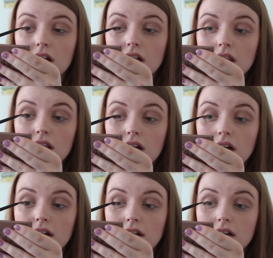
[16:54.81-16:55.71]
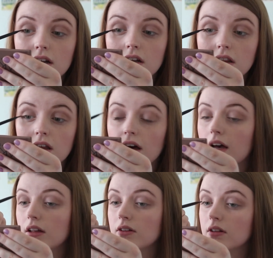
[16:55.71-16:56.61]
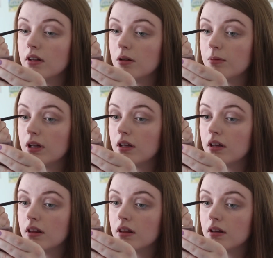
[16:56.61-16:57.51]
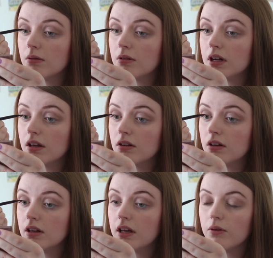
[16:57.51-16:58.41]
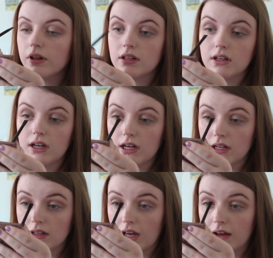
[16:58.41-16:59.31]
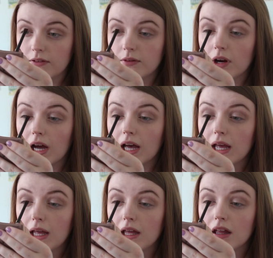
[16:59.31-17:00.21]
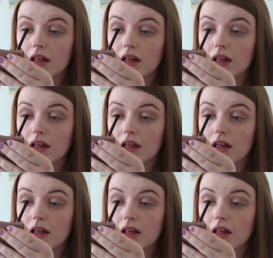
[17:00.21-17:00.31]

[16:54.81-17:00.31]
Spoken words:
and line the eye just a little bit. And when I learned it, they only did it into half of your eye.